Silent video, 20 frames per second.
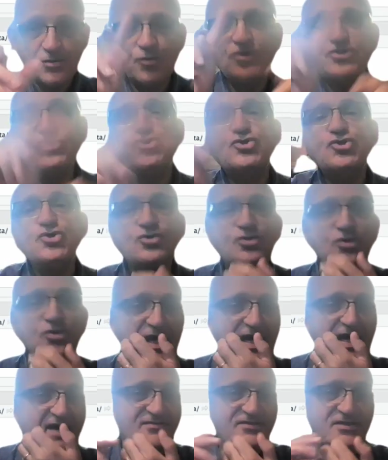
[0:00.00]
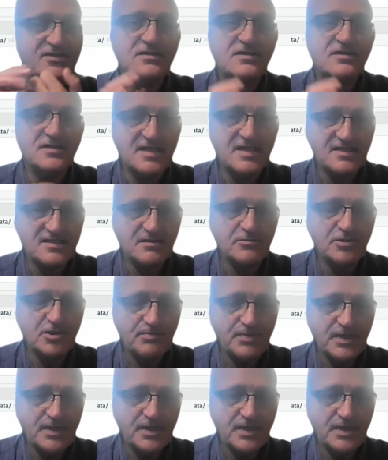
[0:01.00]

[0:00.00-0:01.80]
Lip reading: with two after the decimal